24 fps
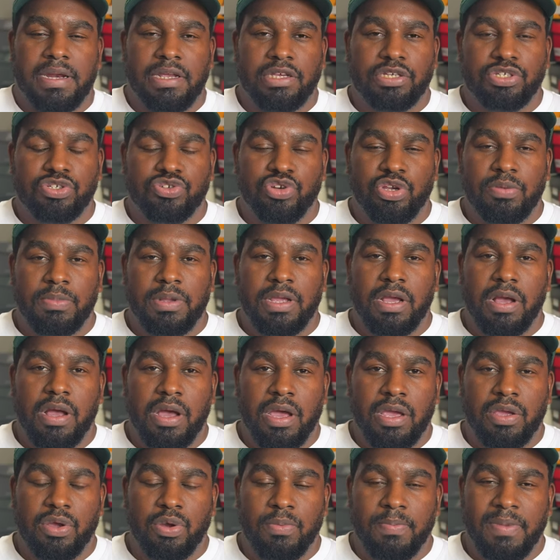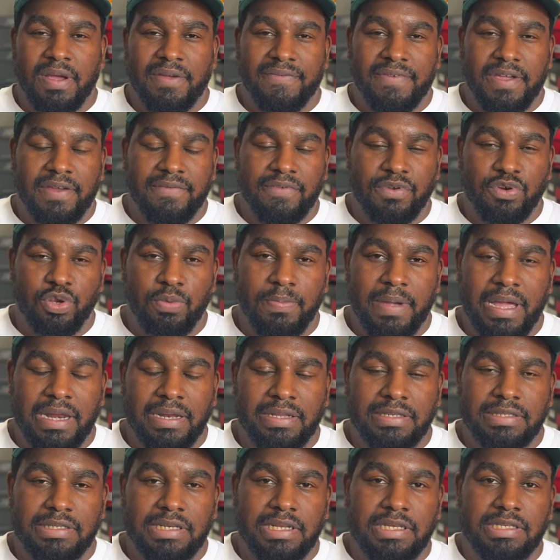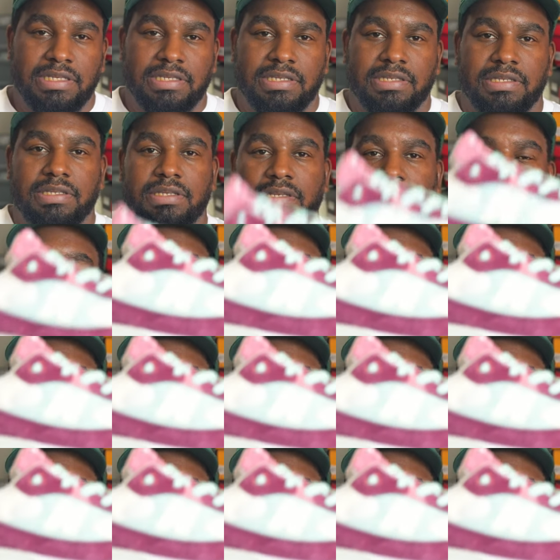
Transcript: and extremely high on my favorite New Balance list,